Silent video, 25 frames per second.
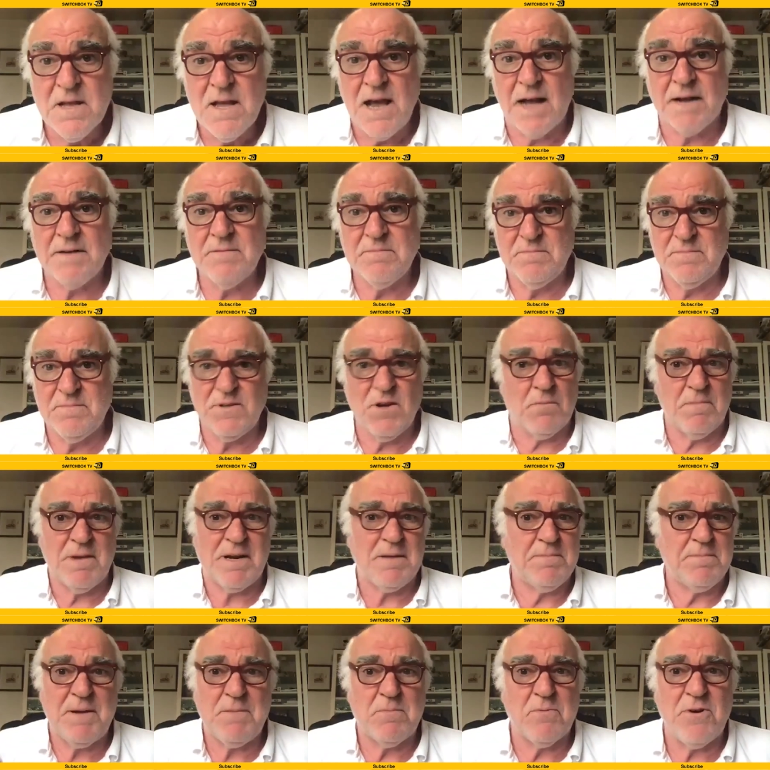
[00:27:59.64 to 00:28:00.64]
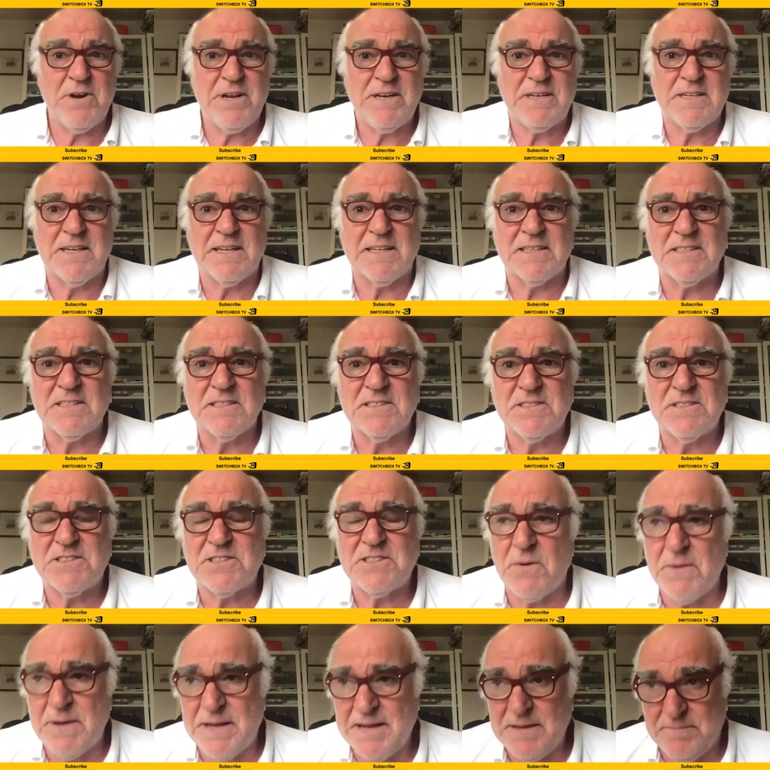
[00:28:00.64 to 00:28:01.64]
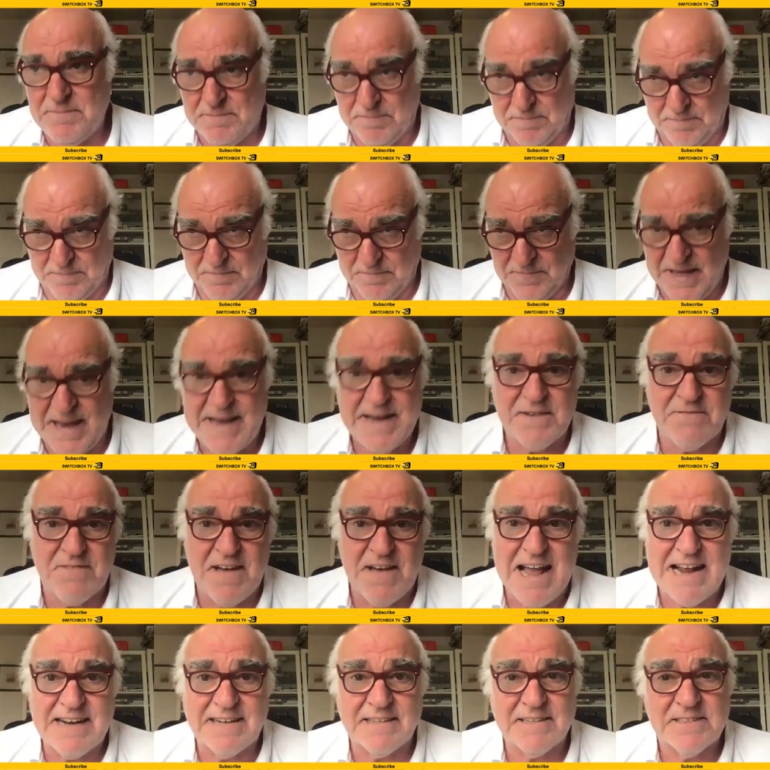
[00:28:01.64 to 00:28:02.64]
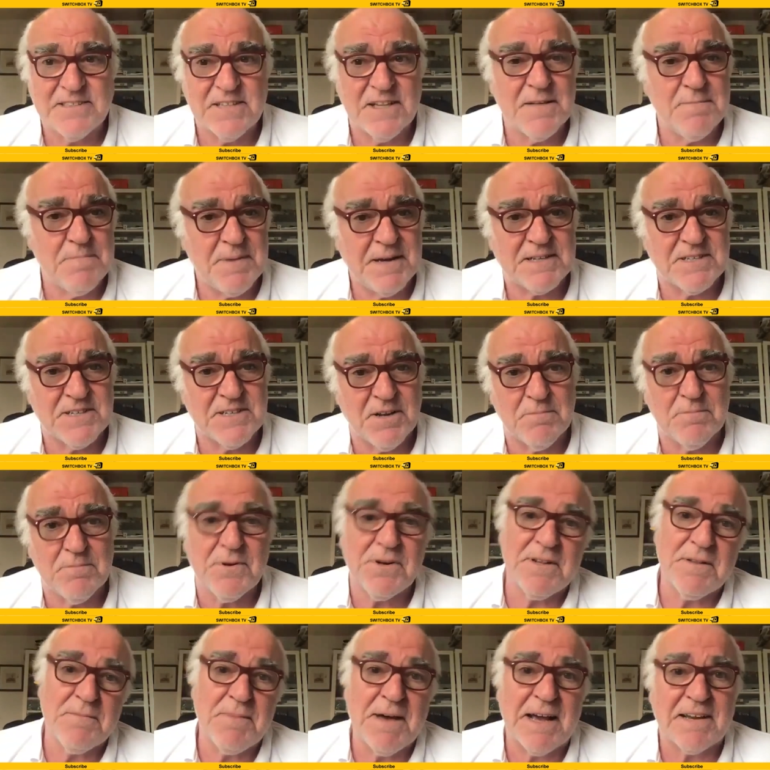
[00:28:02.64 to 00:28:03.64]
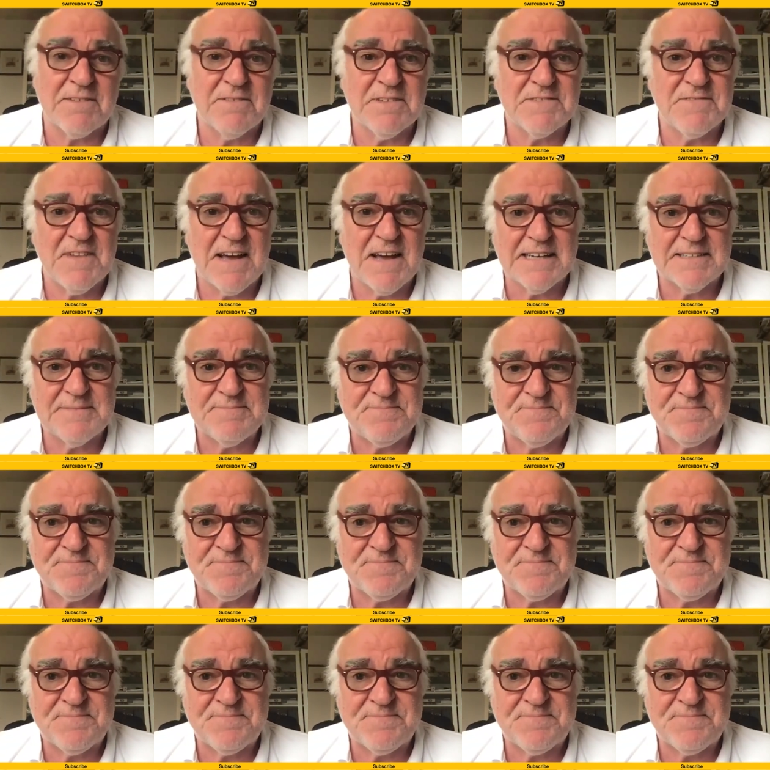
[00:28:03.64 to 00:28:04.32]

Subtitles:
And not many people were eating it. So they had a van. So they picked it up and put it in the back of his van.